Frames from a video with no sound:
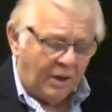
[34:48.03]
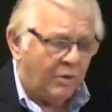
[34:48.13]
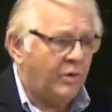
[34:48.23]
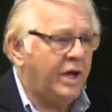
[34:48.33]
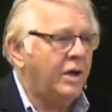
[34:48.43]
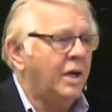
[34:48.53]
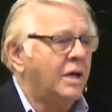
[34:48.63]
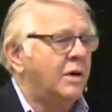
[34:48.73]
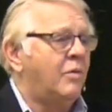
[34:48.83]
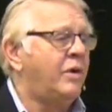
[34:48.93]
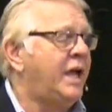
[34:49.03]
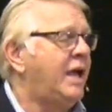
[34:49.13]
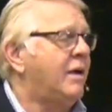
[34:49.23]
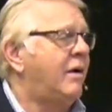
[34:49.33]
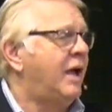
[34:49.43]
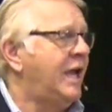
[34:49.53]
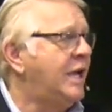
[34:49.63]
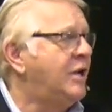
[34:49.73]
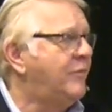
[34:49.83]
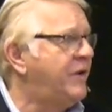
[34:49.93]
We
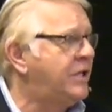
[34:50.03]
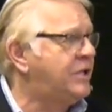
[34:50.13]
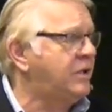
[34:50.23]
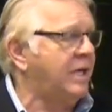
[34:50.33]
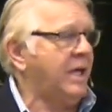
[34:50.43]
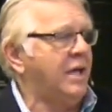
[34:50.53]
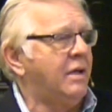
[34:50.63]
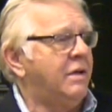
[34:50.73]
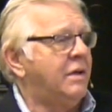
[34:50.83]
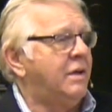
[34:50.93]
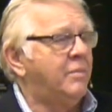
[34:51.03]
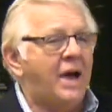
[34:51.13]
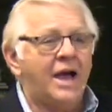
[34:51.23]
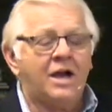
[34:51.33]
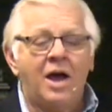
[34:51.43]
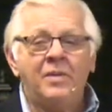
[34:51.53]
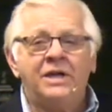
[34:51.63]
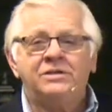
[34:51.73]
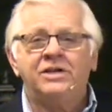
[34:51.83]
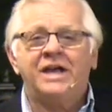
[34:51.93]
individually, by
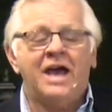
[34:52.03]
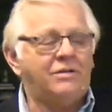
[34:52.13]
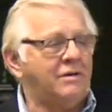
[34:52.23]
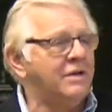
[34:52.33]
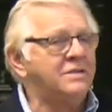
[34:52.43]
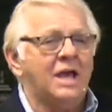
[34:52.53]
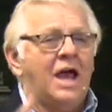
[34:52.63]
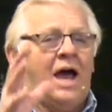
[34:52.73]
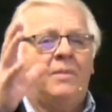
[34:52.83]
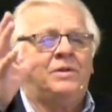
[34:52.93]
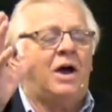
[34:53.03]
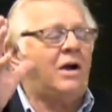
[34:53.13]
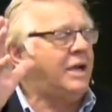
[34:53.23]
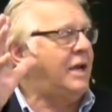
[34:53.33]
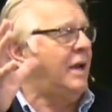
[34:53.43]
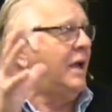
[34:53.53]
coming together, listen, I'm talking,